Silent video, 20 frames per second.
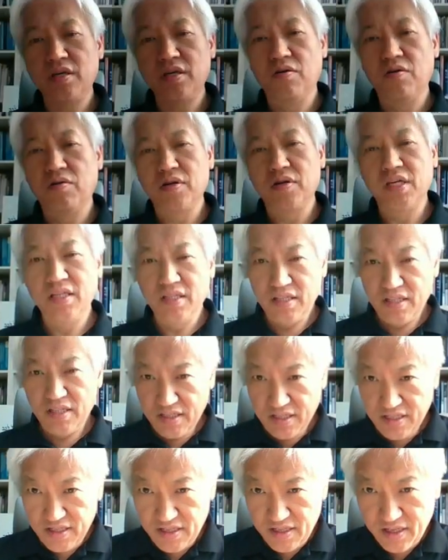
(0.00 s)
on it.
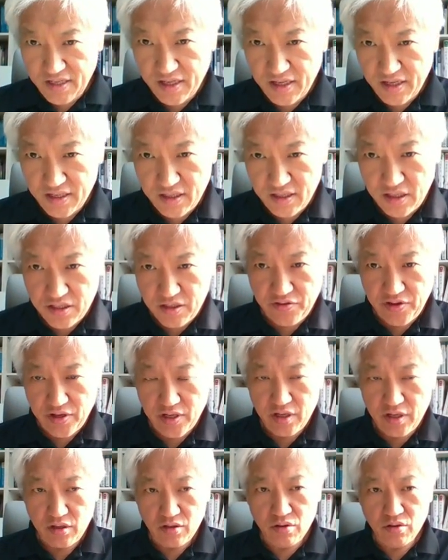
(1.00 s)
And it's
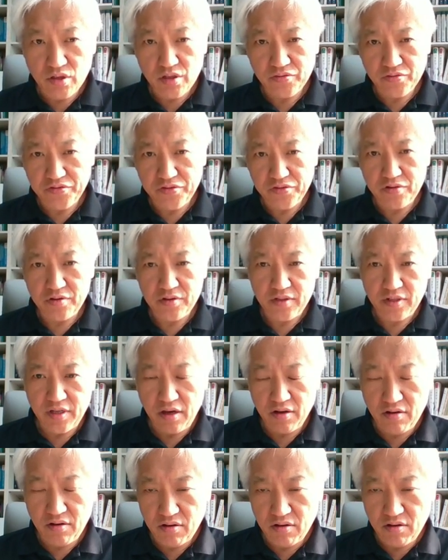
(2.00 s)
very useful.
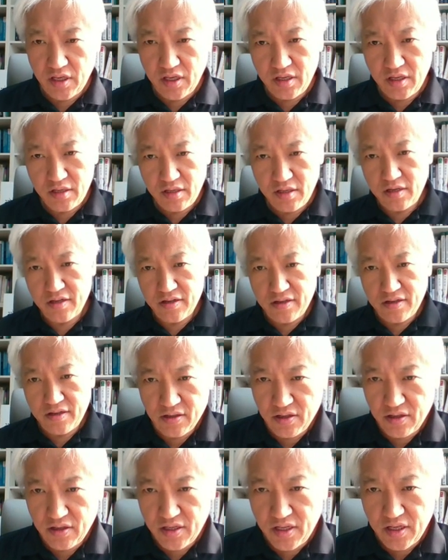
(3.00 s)
Not only
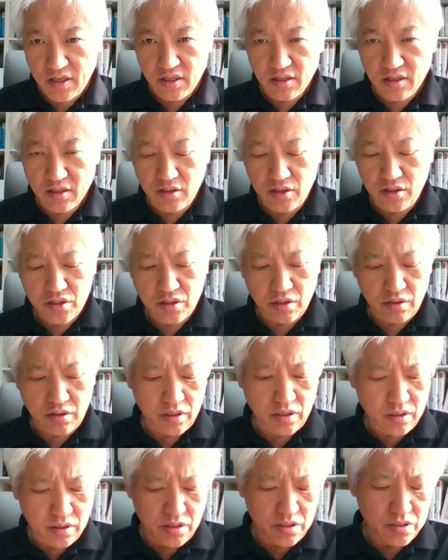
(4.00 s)
learning
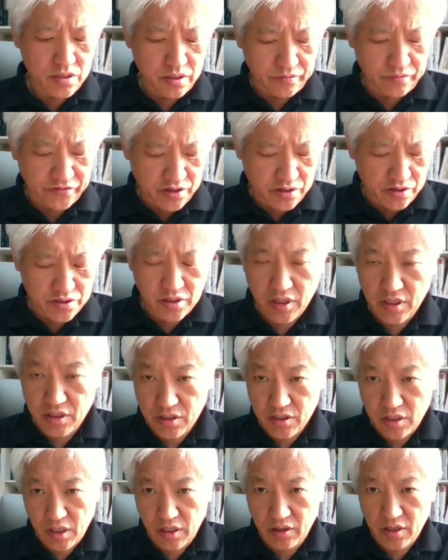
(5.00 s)
English version
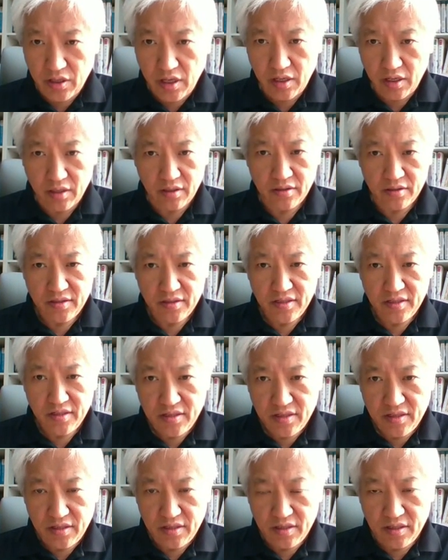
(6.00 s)
is in there.
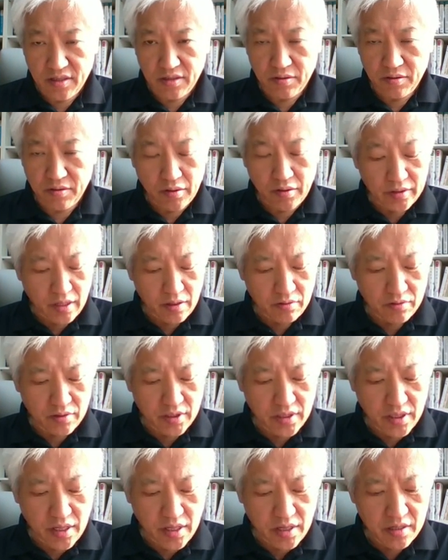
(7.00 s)
Not
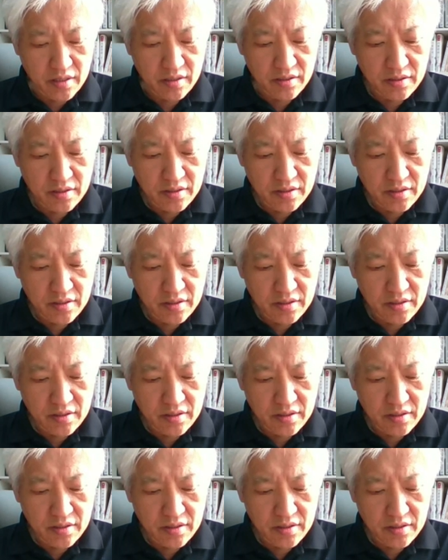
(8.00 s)
only there,